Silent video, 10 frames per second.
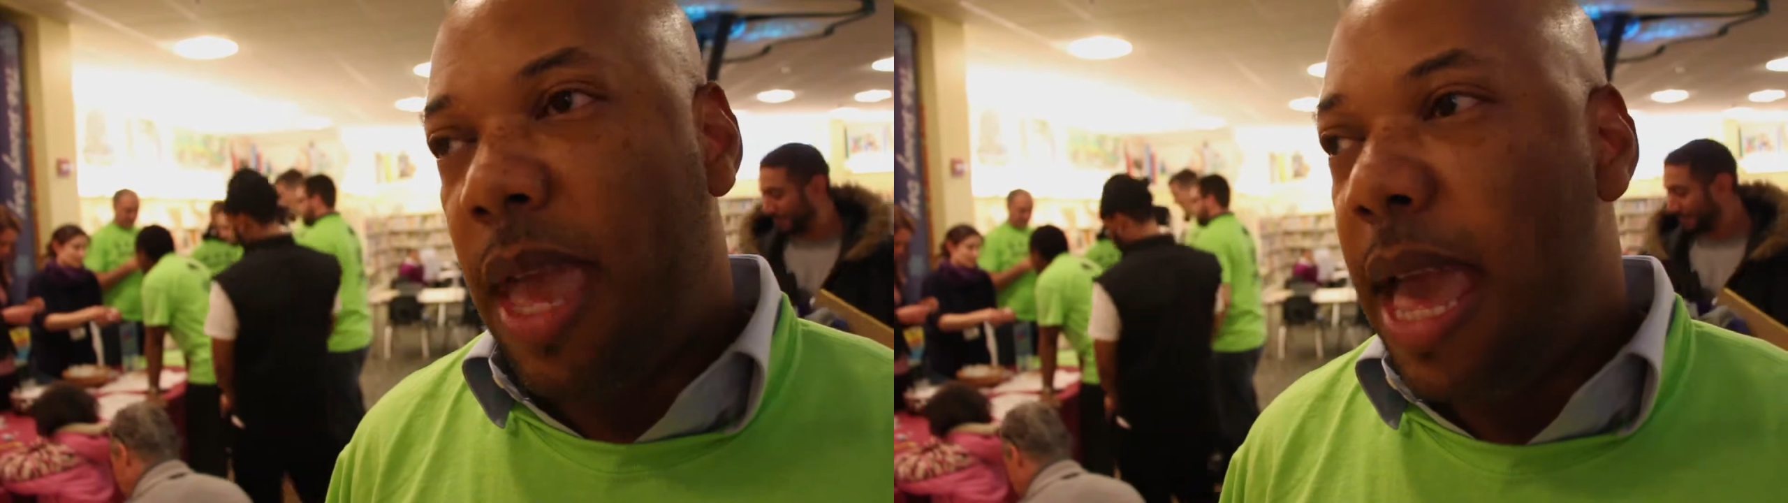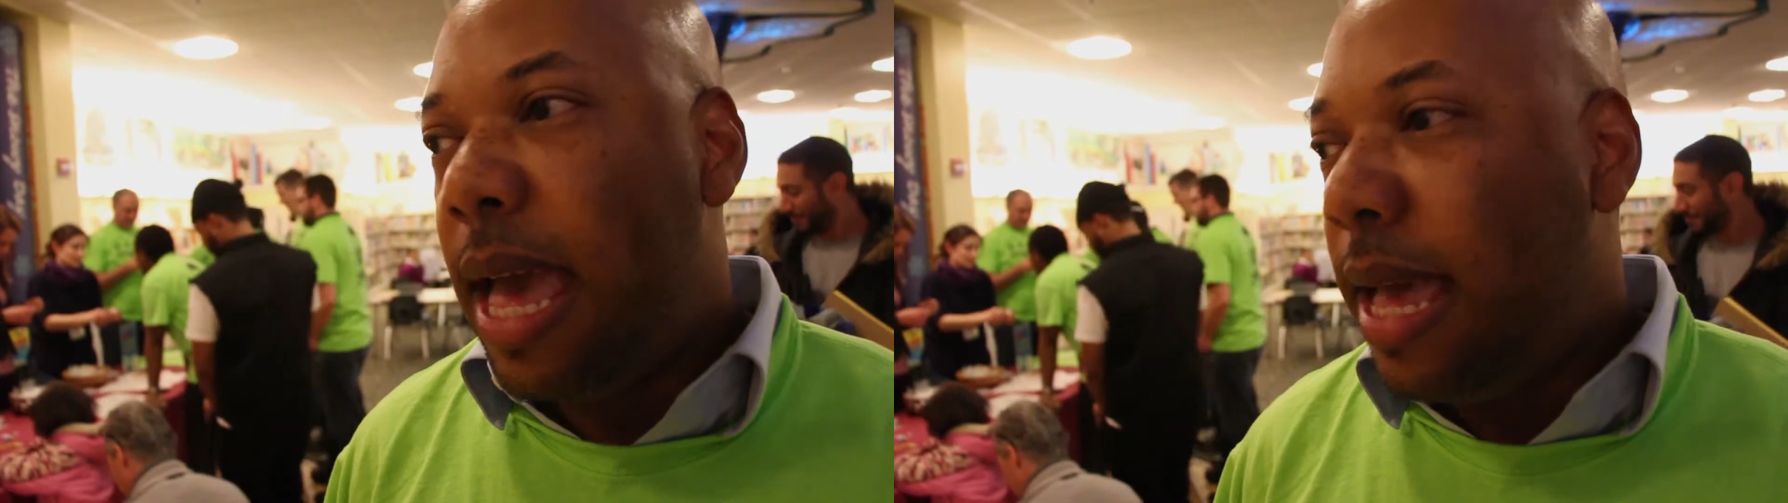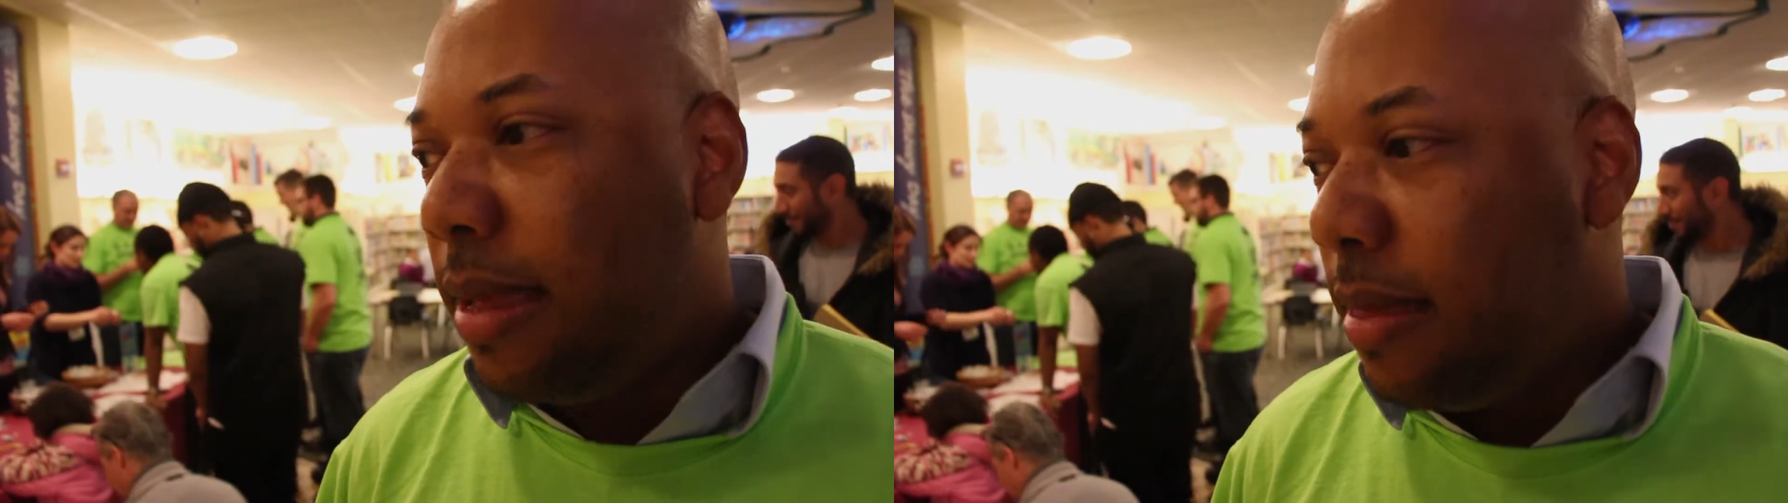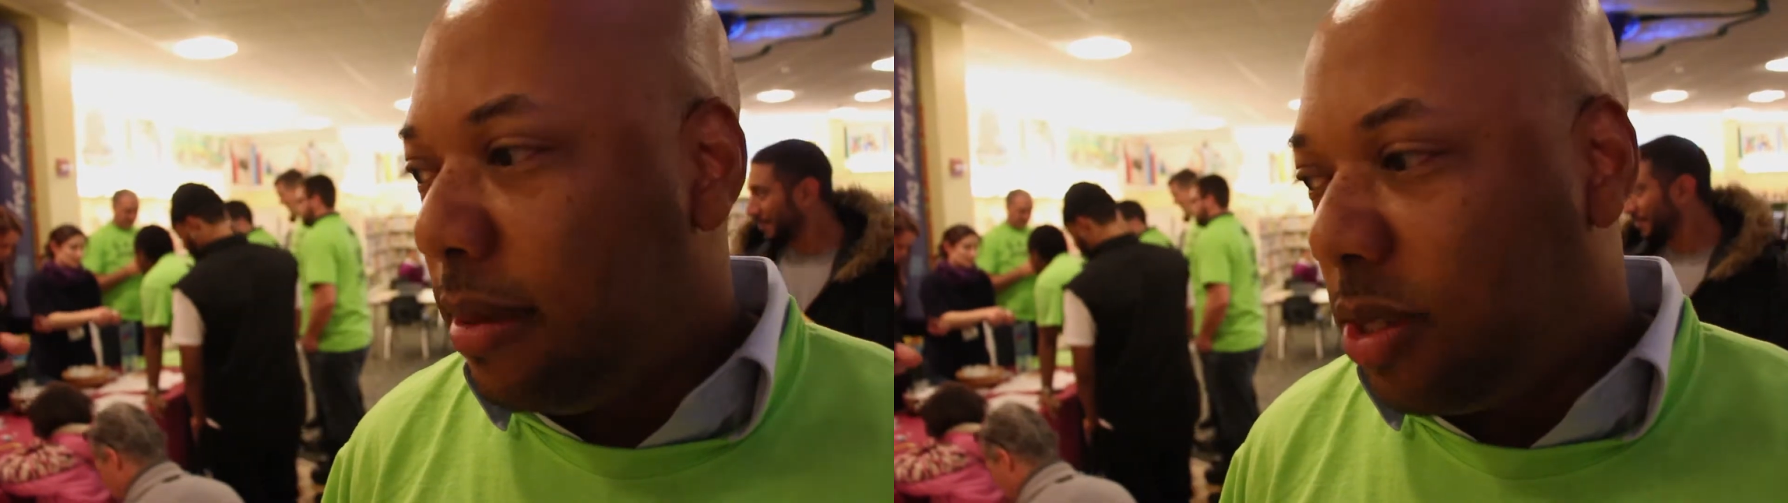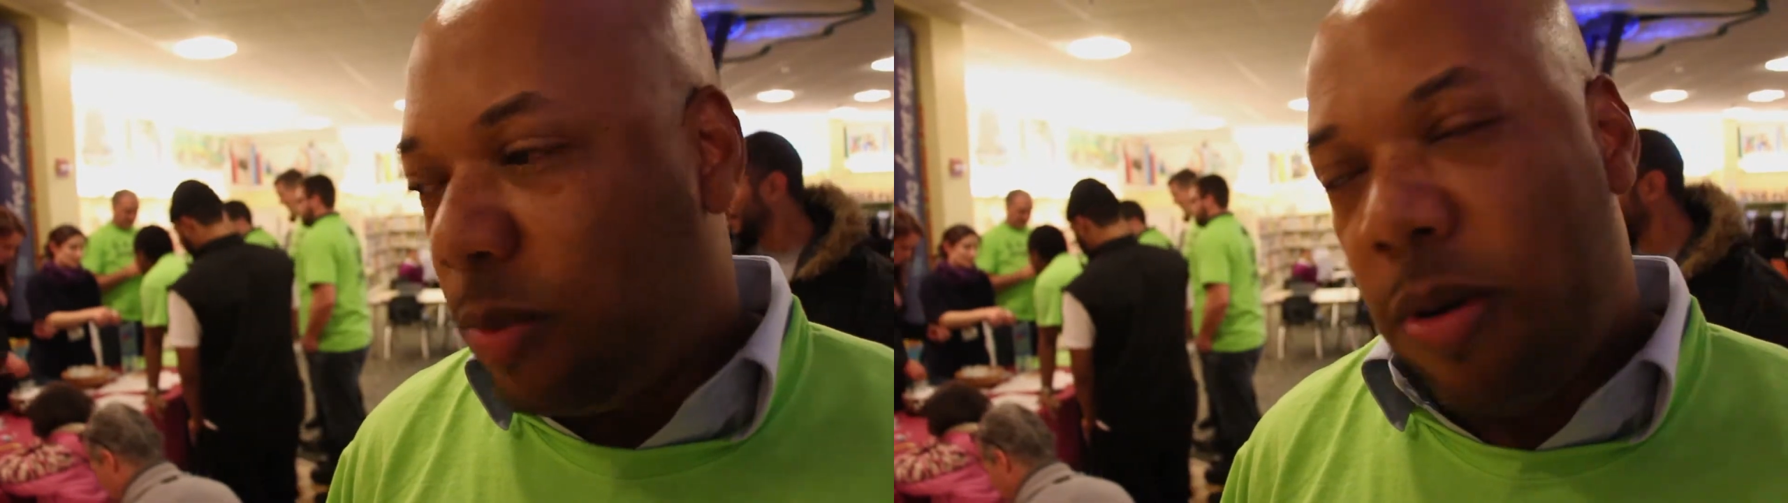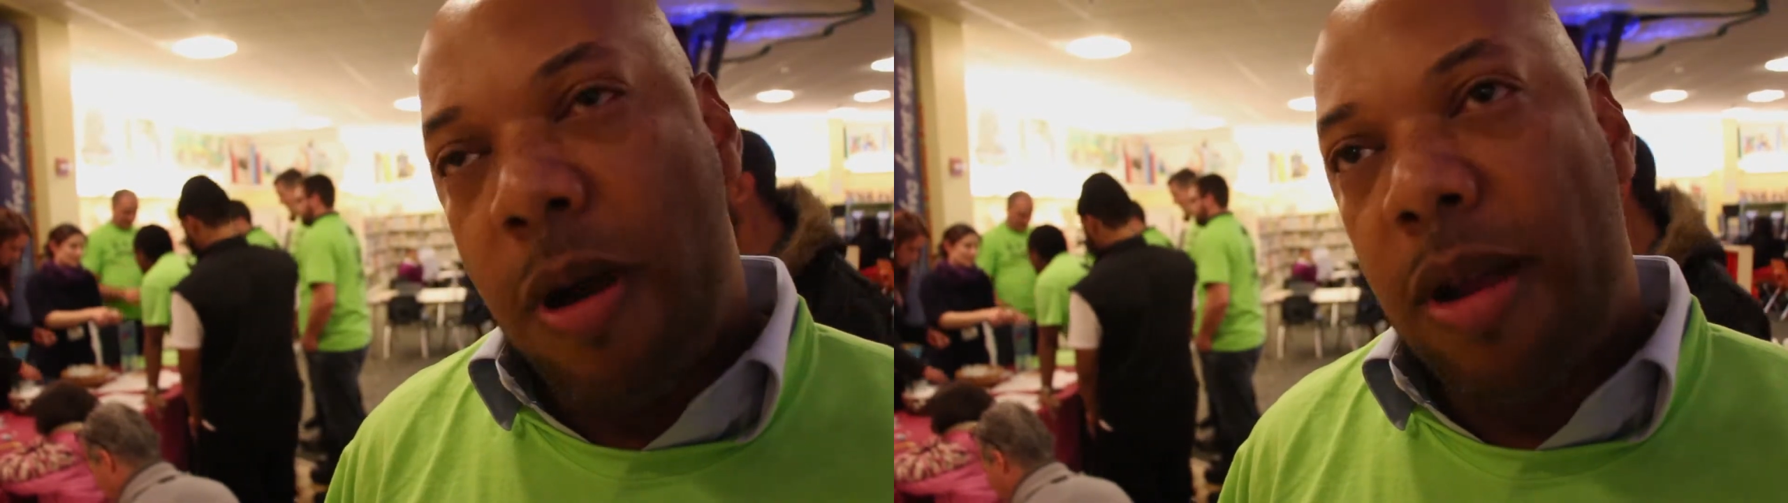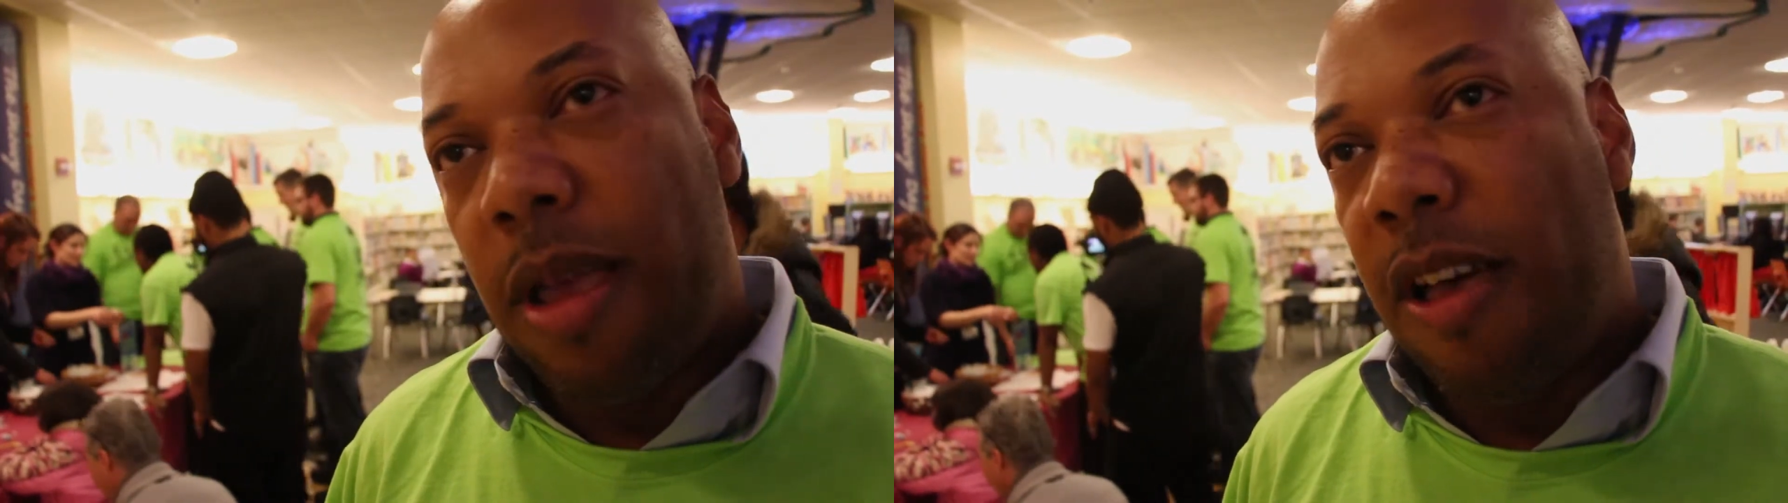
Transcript: and this is part